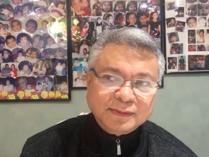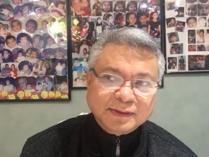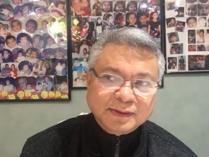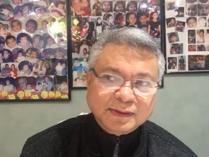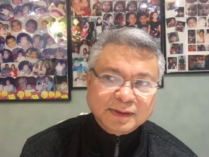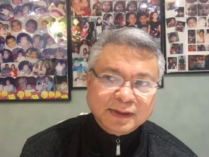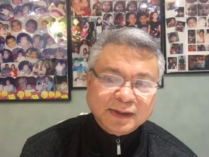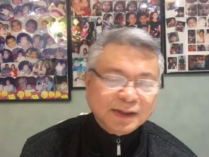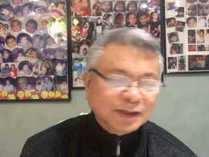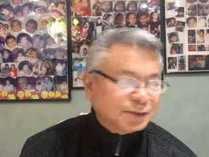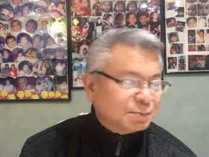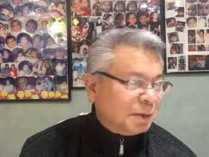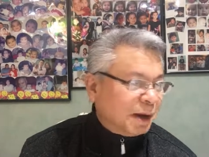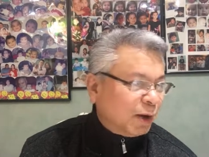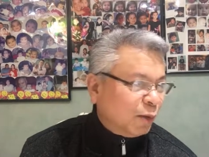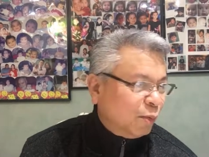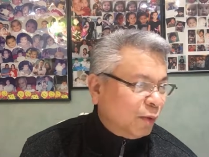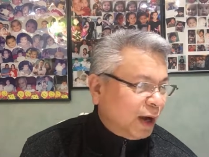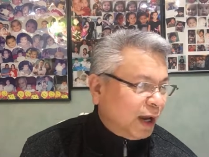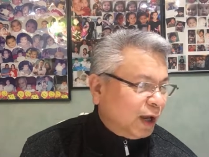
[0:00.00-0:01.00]
It is by
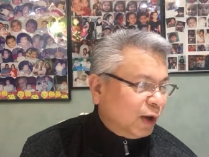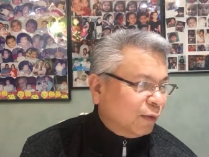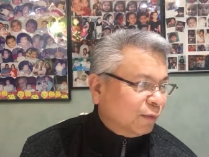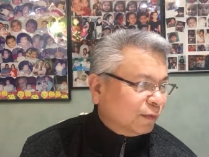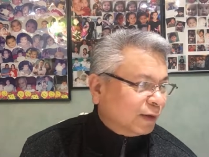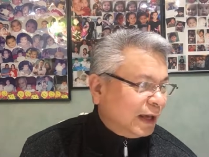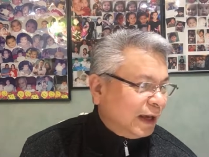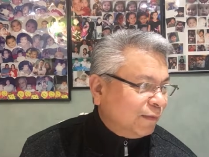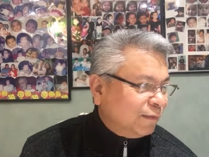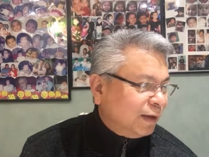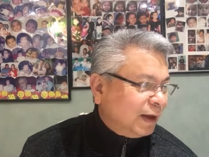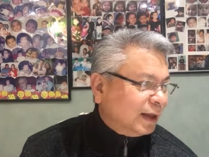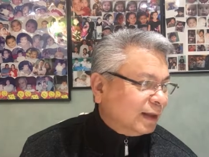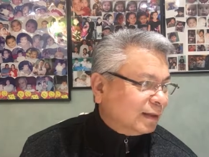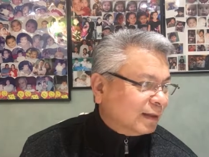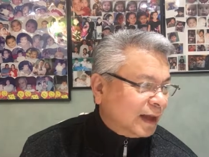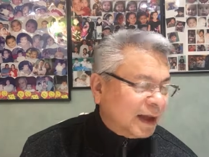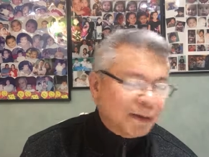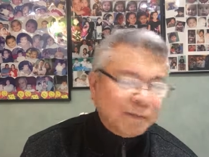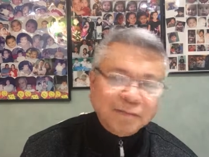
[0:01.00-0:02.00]
way of giving
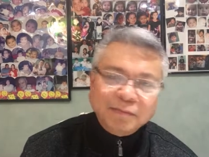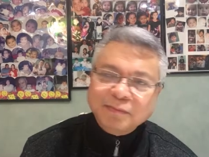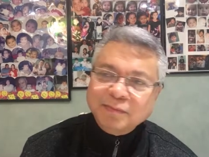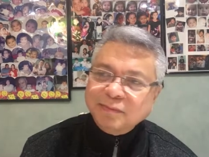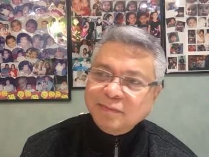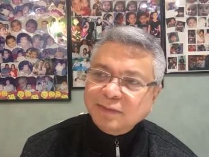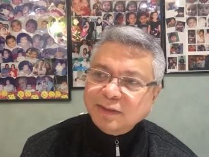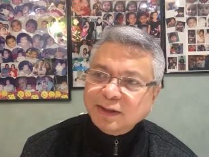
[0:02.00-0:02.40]
them